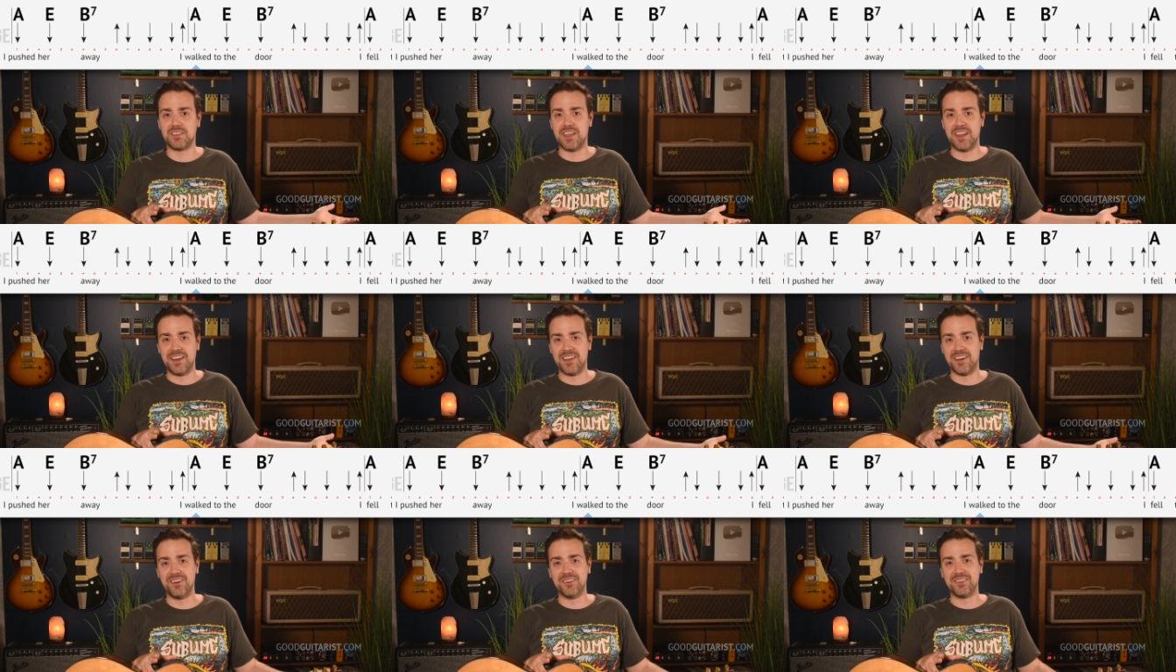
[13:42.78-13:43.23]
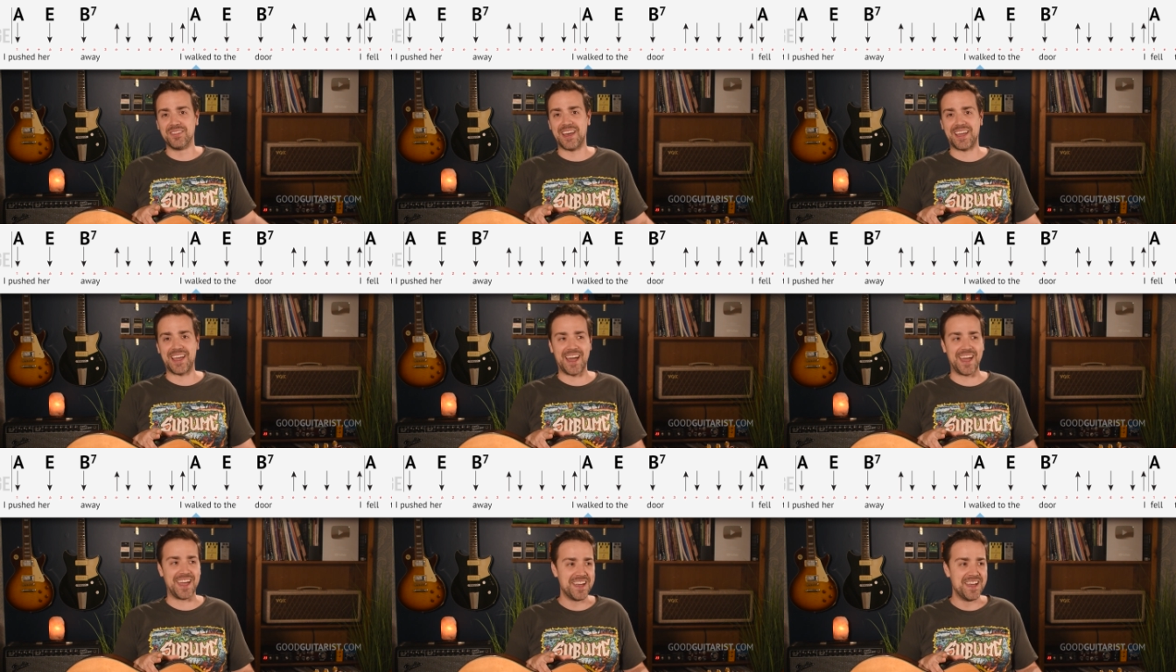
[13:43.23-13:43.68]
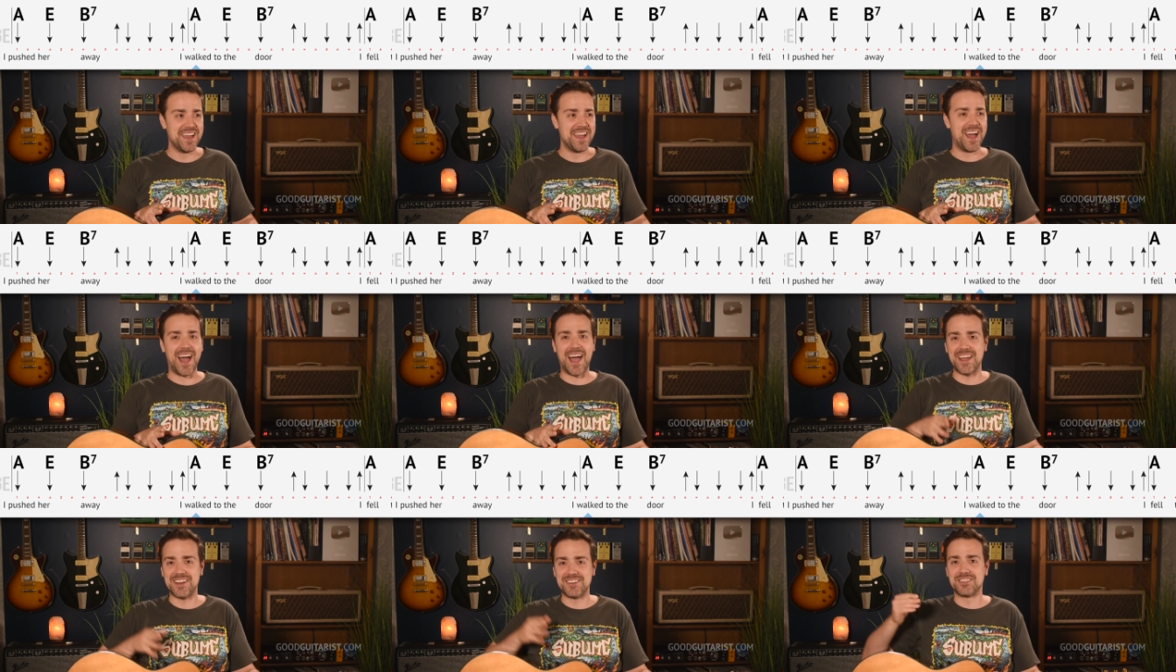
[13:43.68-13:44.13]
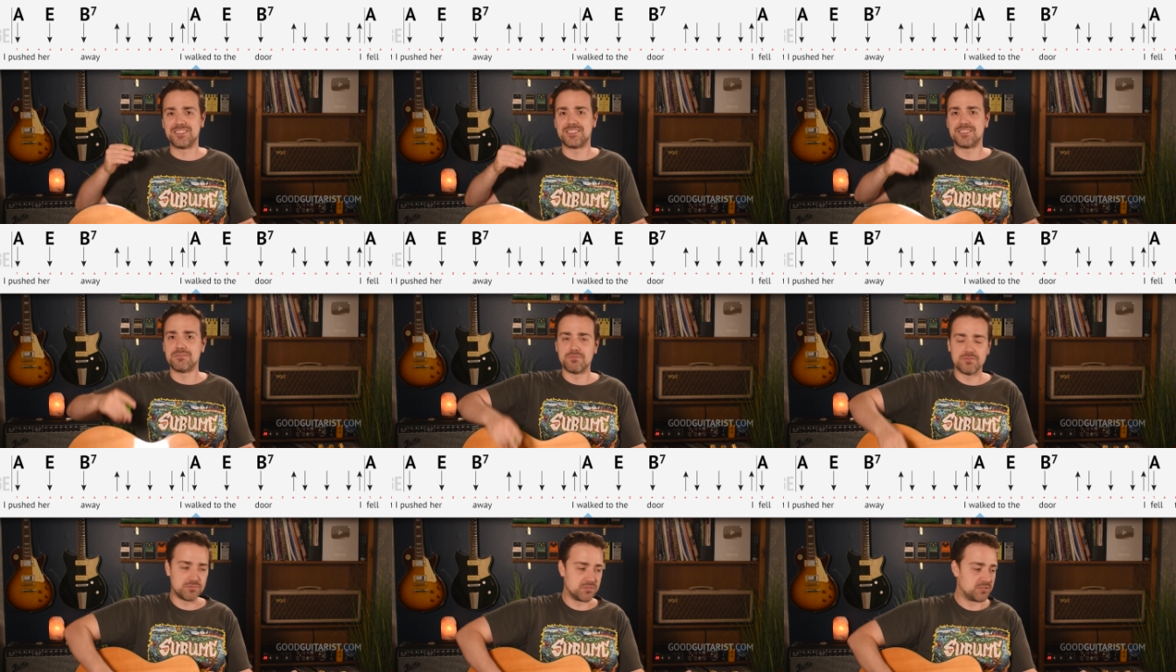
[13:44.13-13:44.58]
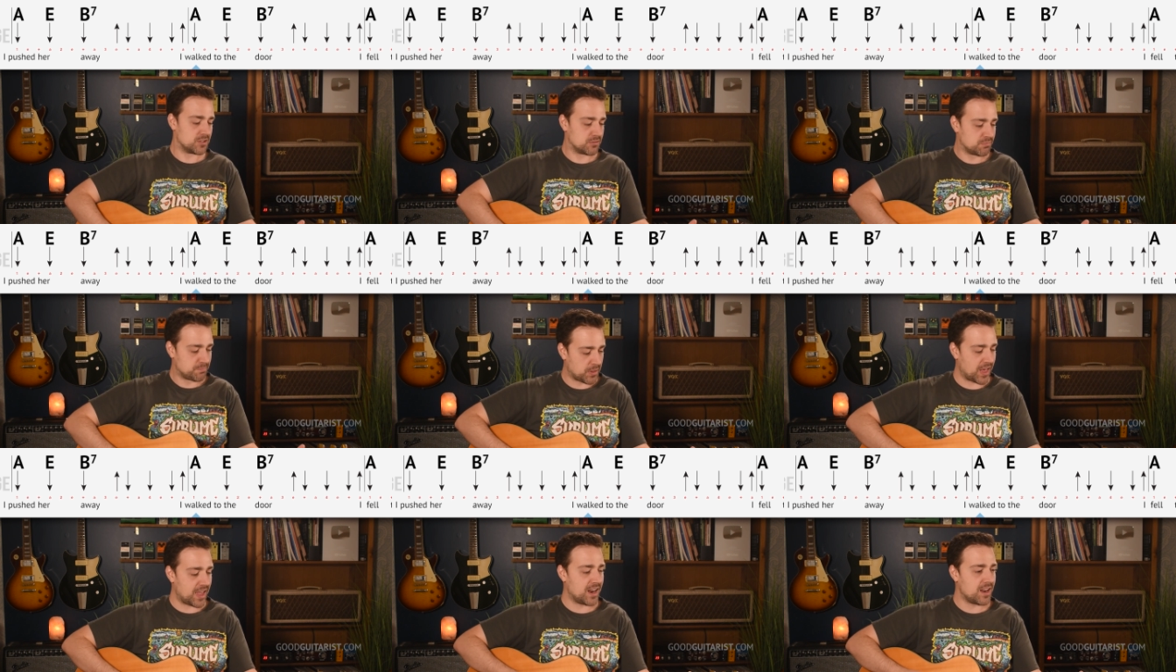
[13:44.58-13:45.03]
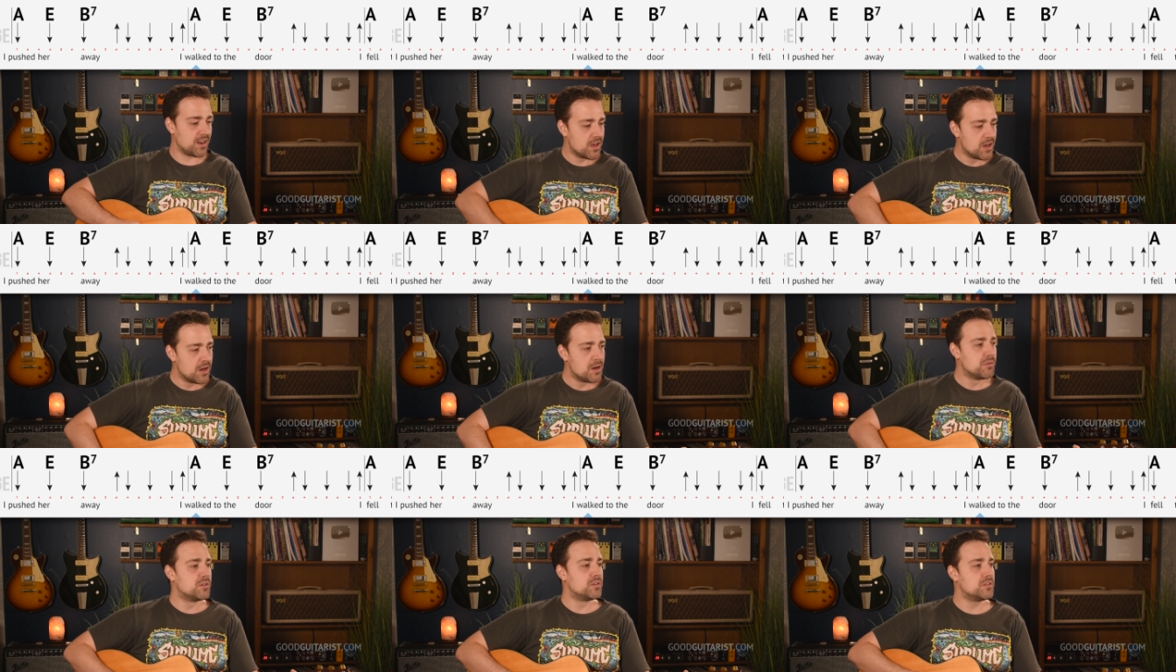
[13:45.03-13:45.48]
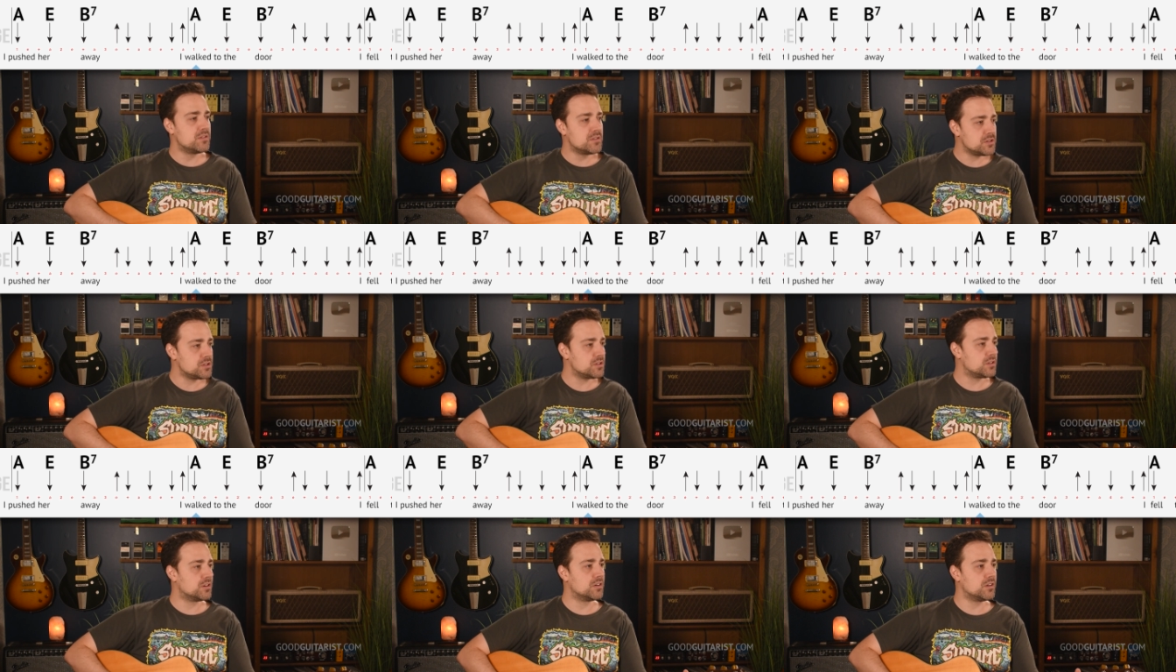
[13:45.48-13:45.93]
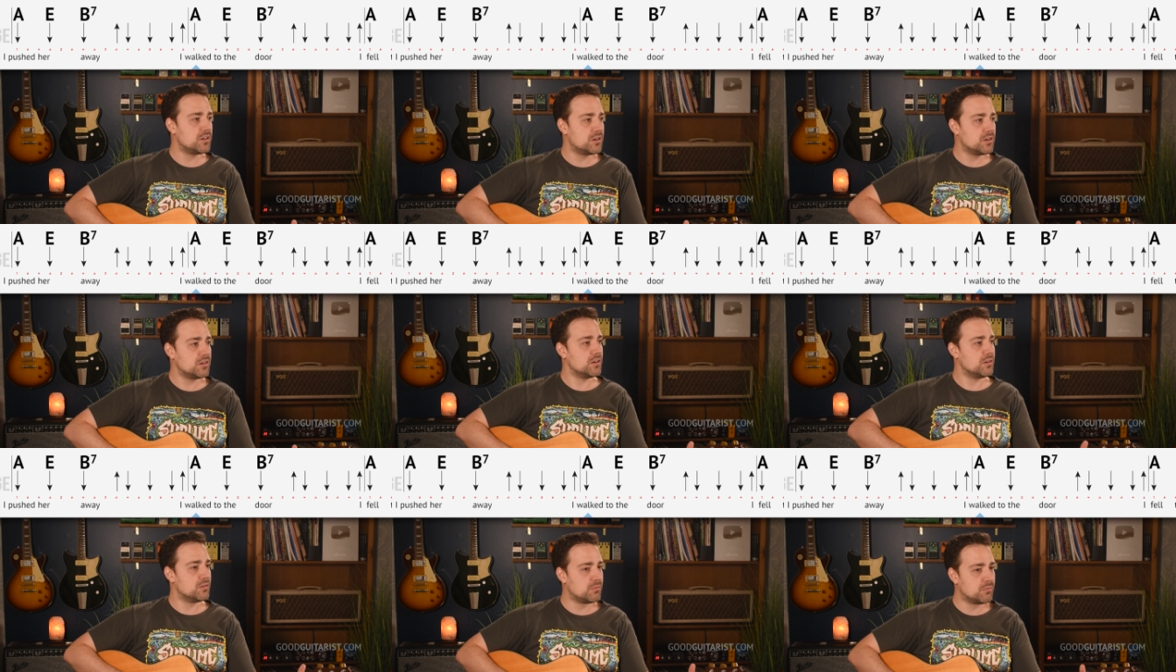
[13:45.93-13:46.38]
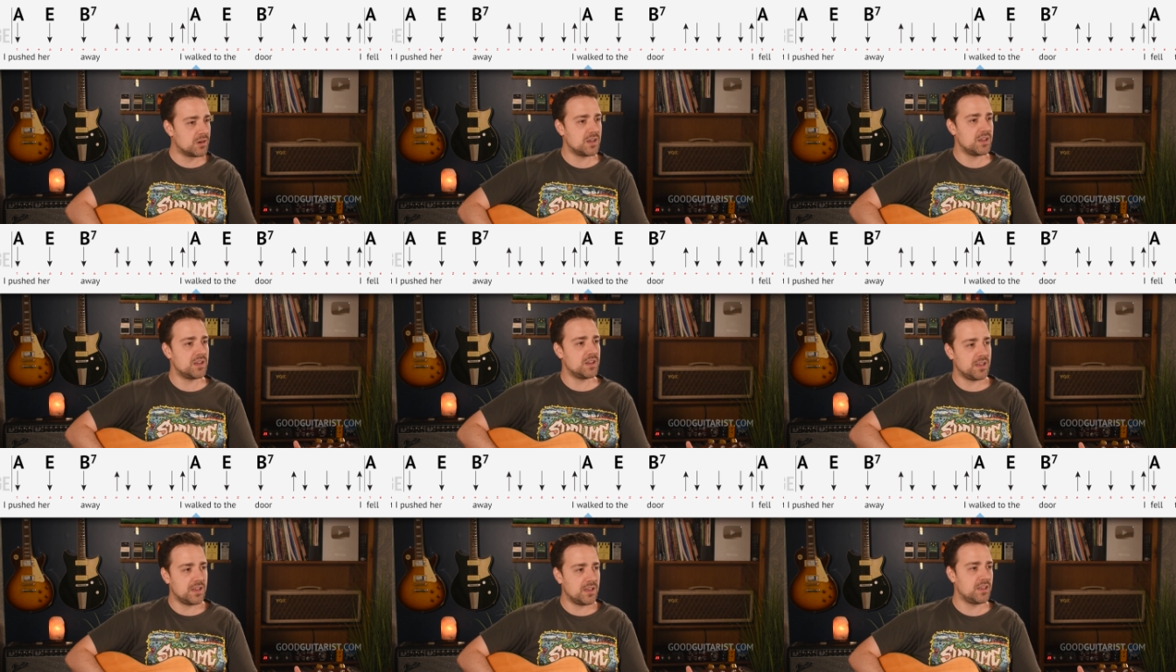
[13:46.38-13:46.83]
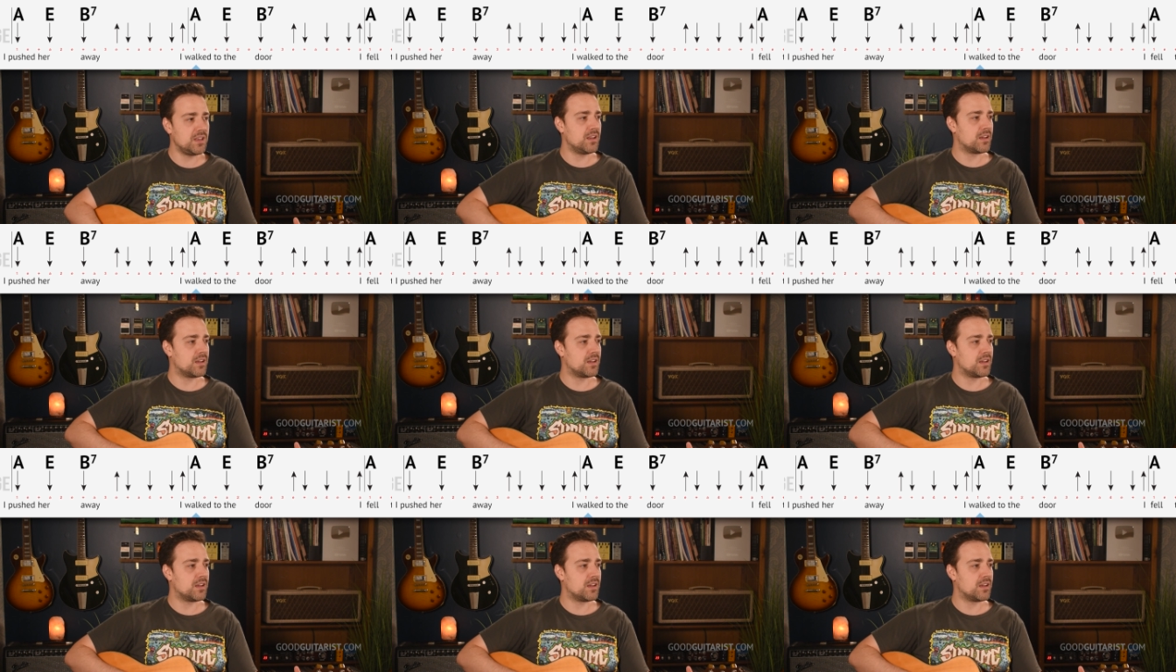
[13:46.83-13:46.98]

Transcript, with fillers: you know? Like I I just just played it, push her away.